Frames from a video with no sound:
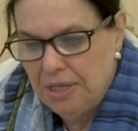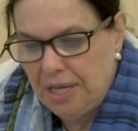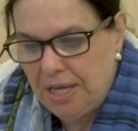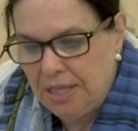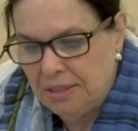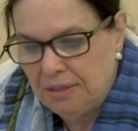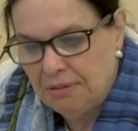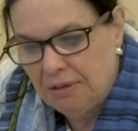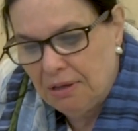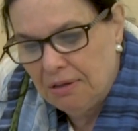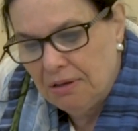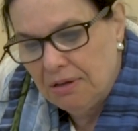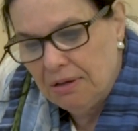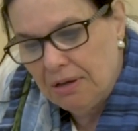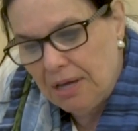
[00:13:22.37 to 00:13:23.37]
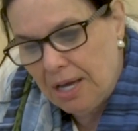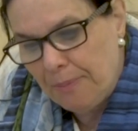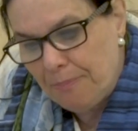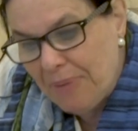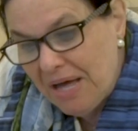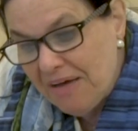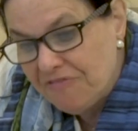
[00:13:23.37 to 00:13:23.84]
And
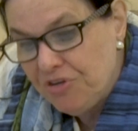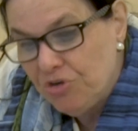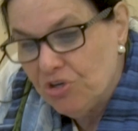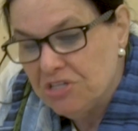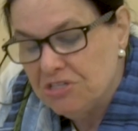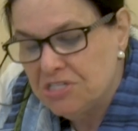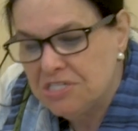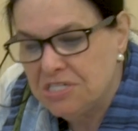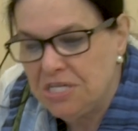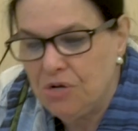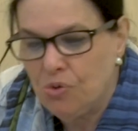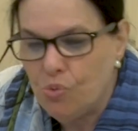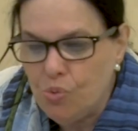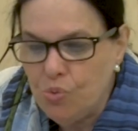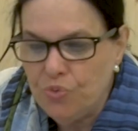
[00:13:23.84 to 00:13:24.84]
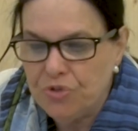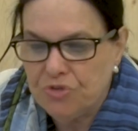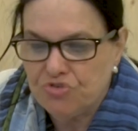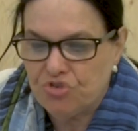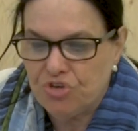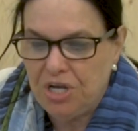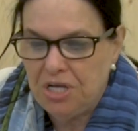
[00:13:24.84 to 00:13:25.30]
above you can see all the
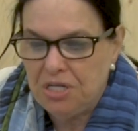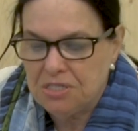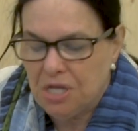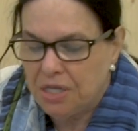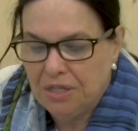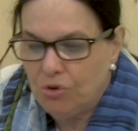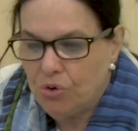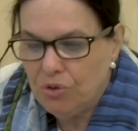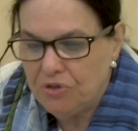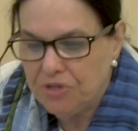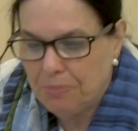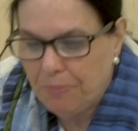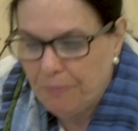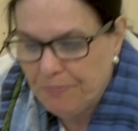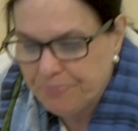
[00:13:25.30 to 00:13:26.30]
trains and all the